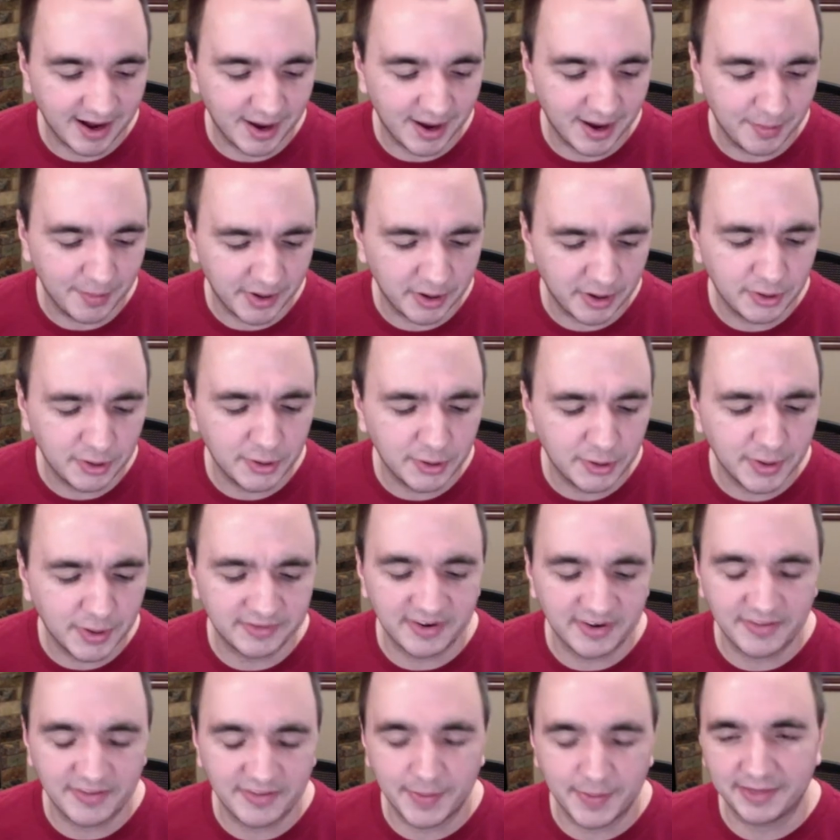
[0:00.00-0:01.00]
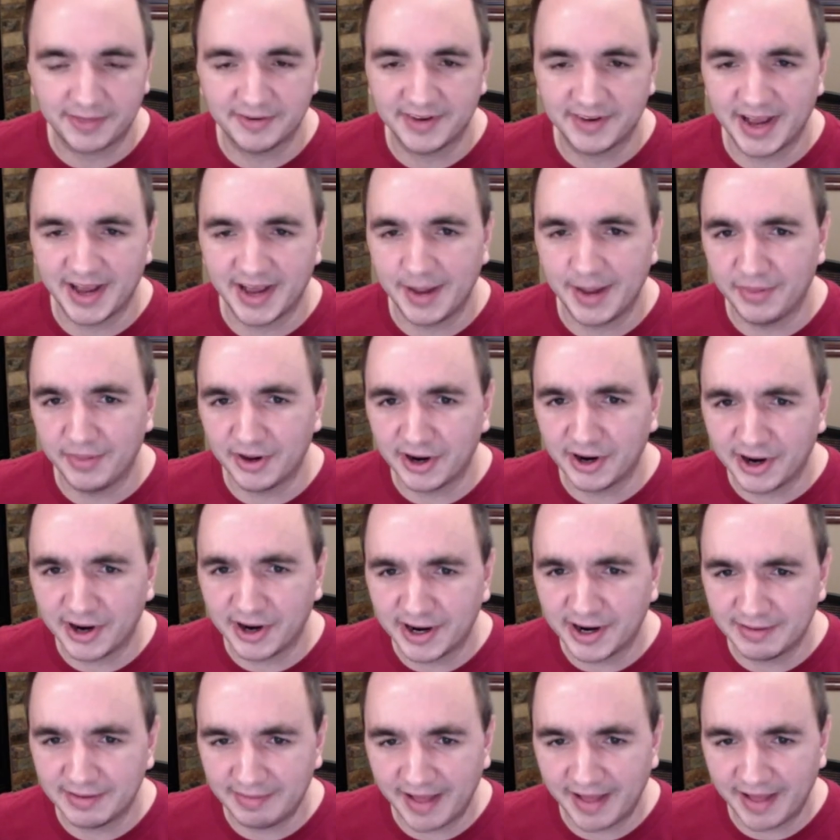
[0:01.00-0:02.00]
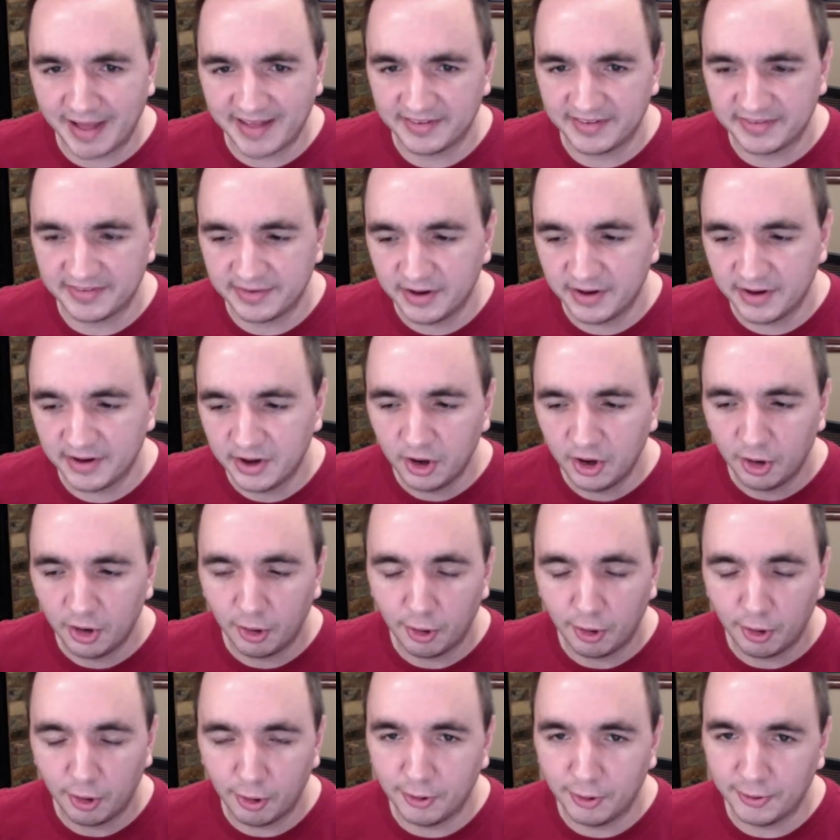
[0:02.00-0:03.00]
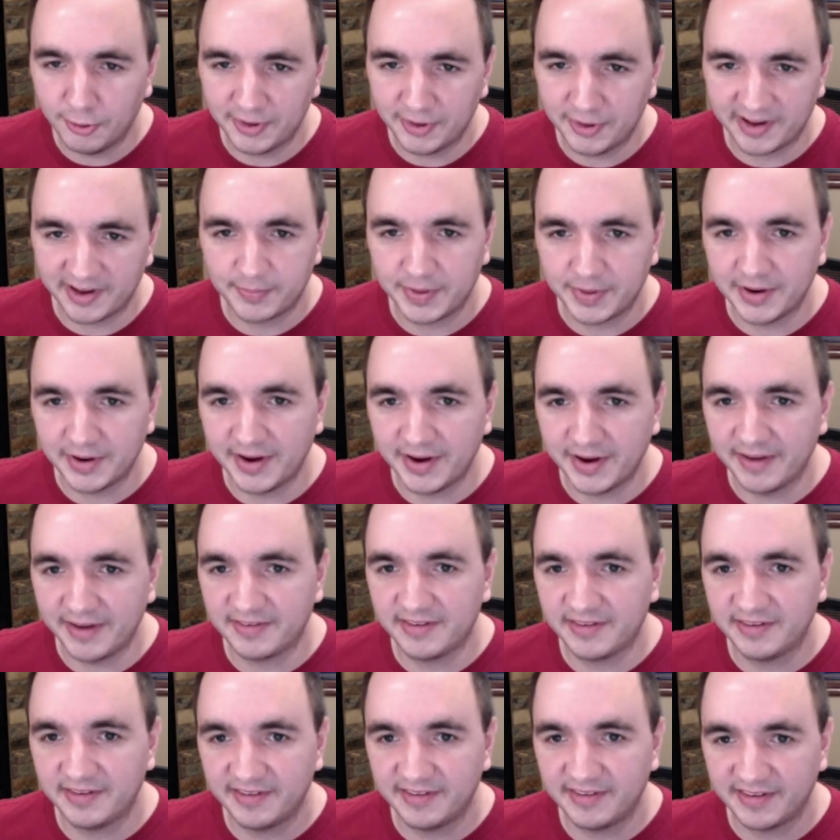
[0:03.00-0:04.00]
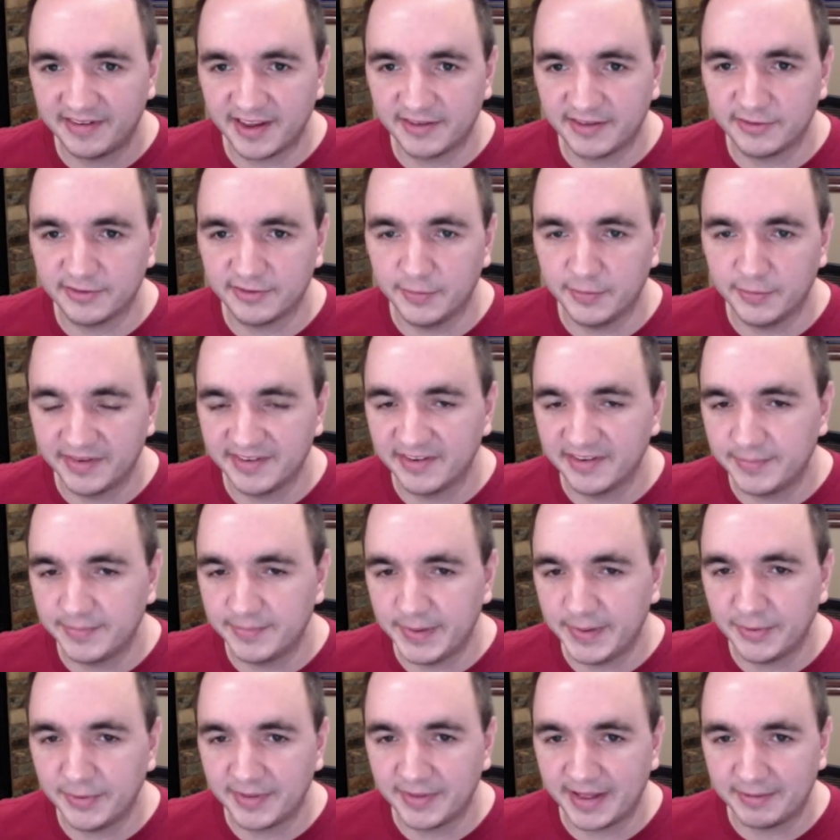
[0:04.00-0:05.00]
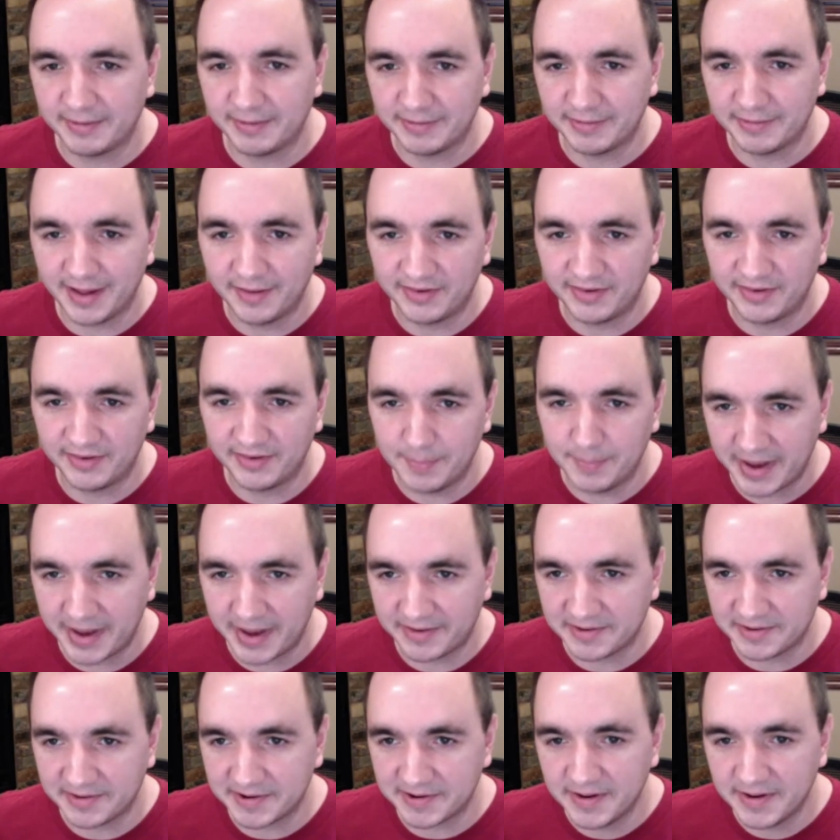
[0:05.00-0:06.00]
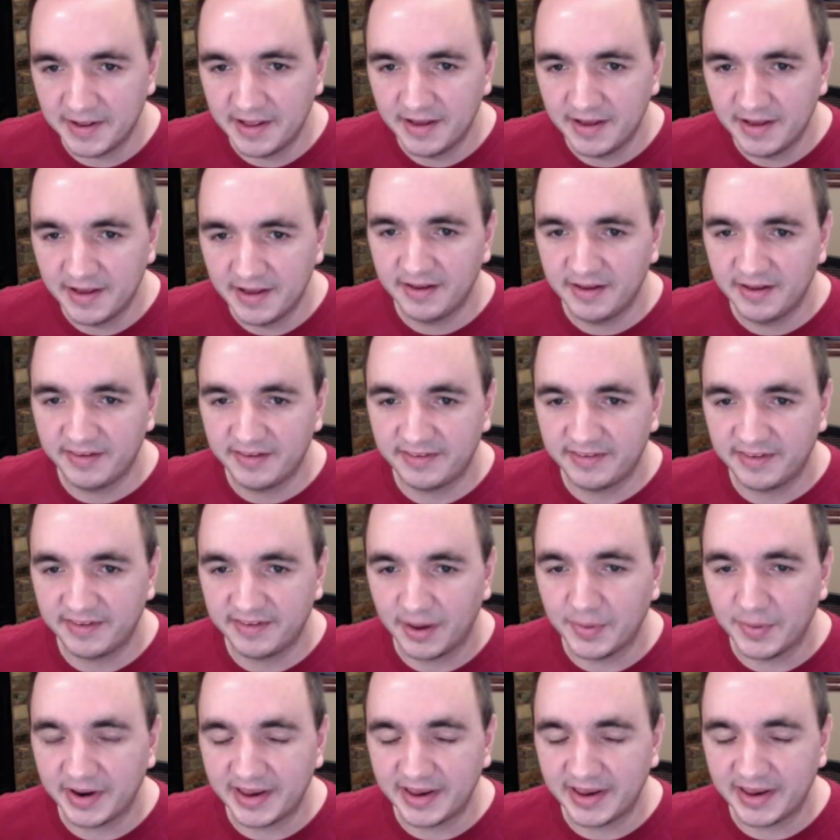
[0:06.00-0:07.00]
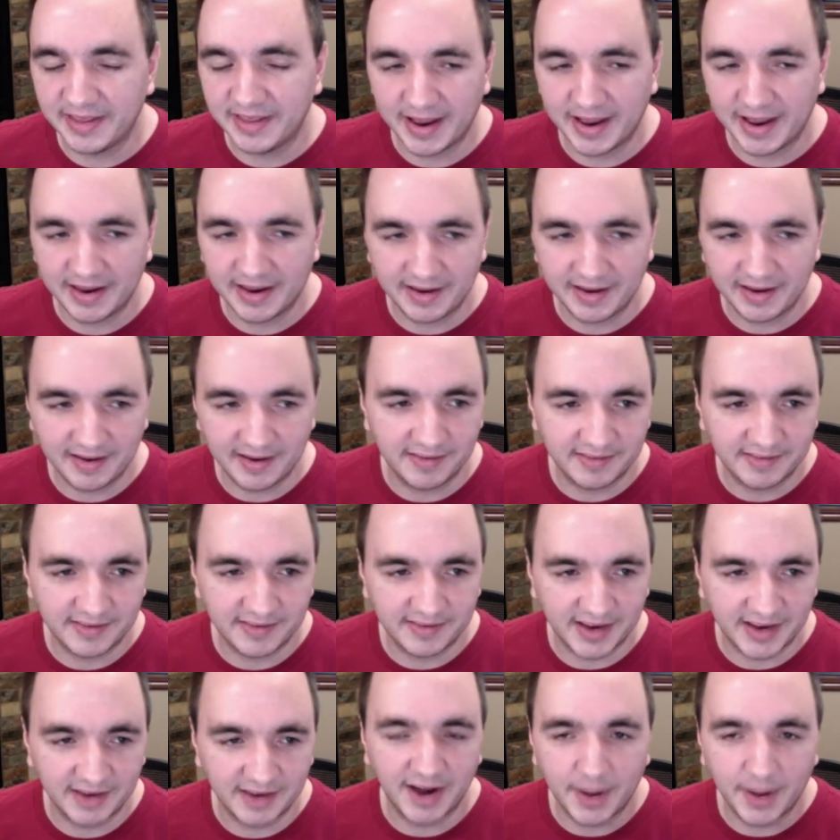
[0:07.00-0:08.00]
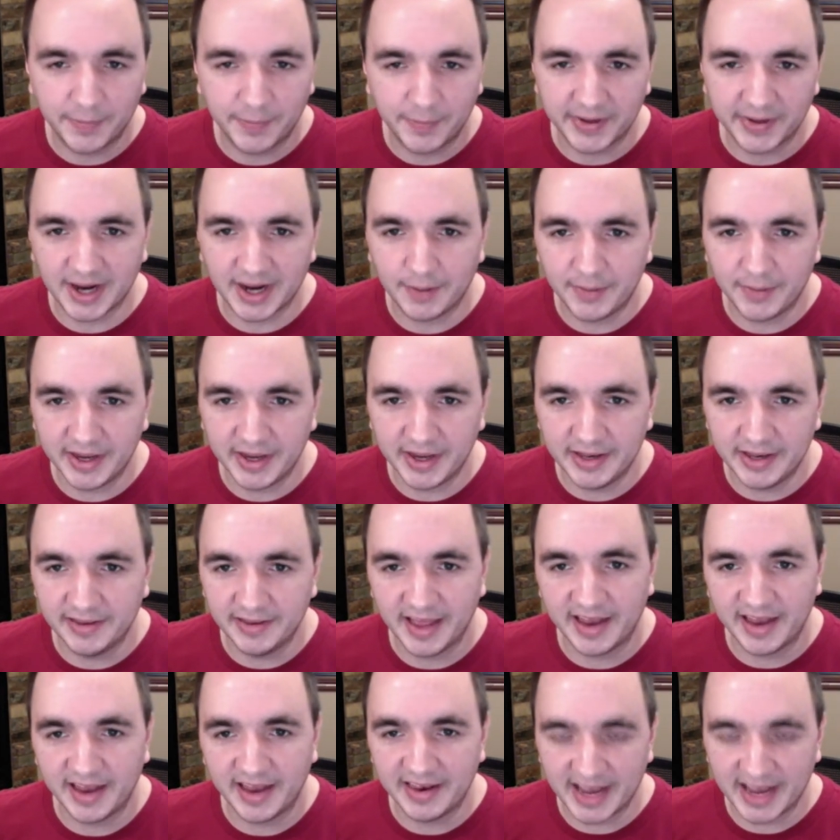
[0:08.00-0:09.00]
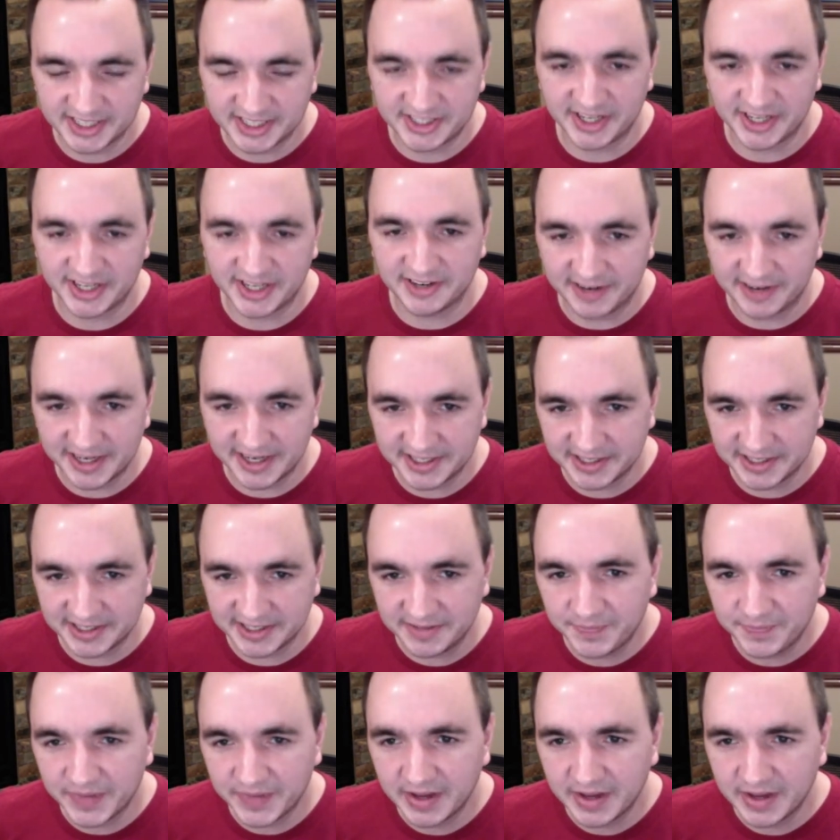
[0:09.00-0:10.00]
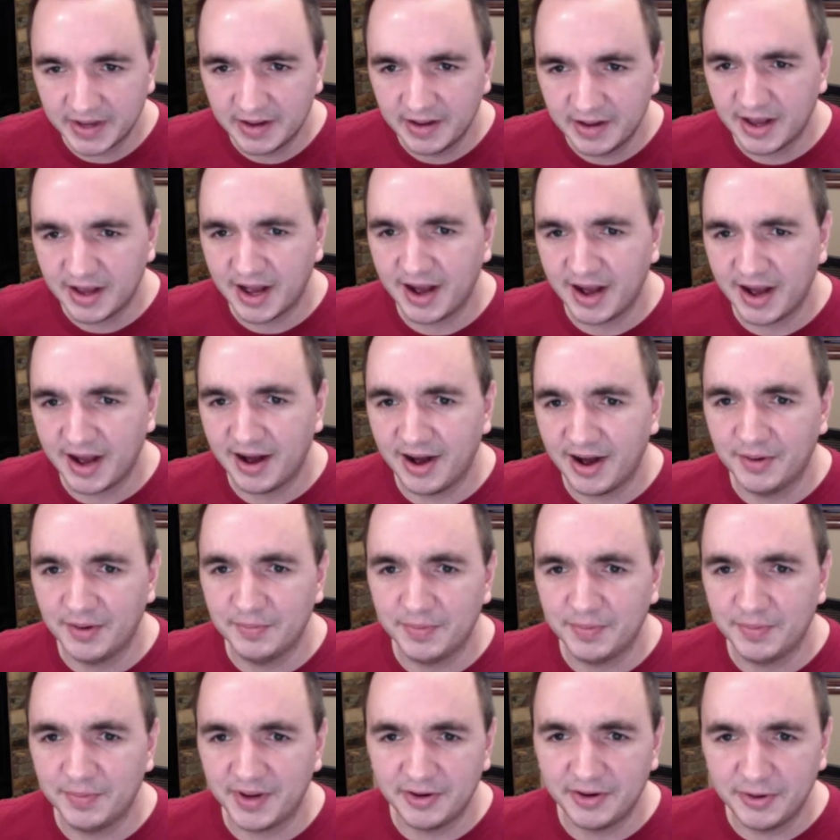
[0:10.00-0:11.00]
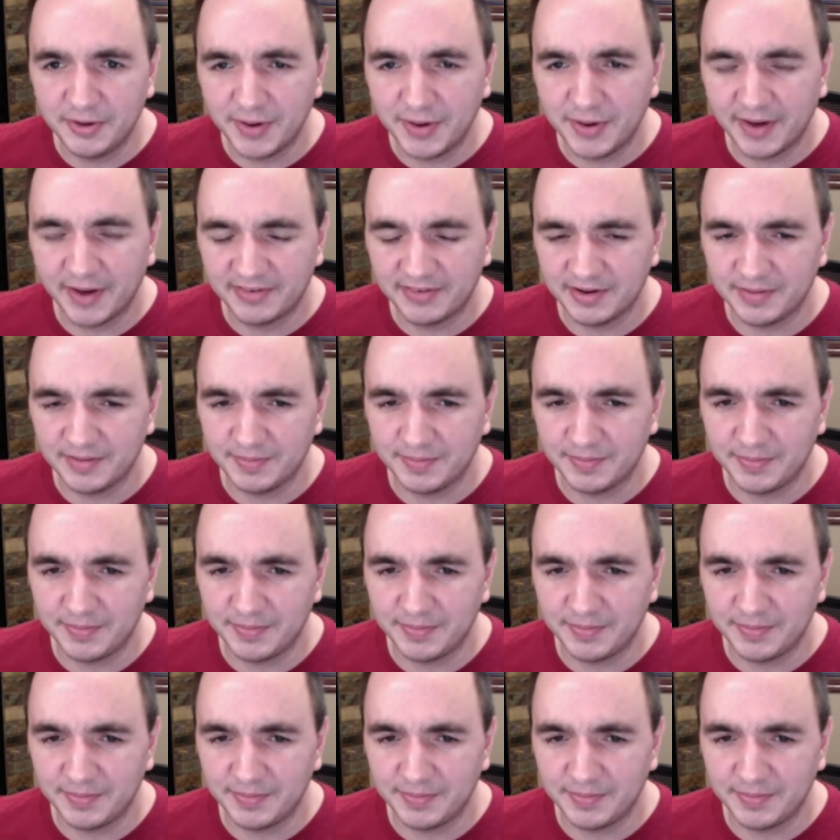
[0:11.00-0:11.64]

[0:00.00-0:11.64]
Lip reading: but you do have to respect their time. There are lots of old, experienced, successful business people that would love to mentor somebody that is kind of up and coming in that next generation. But you do have to,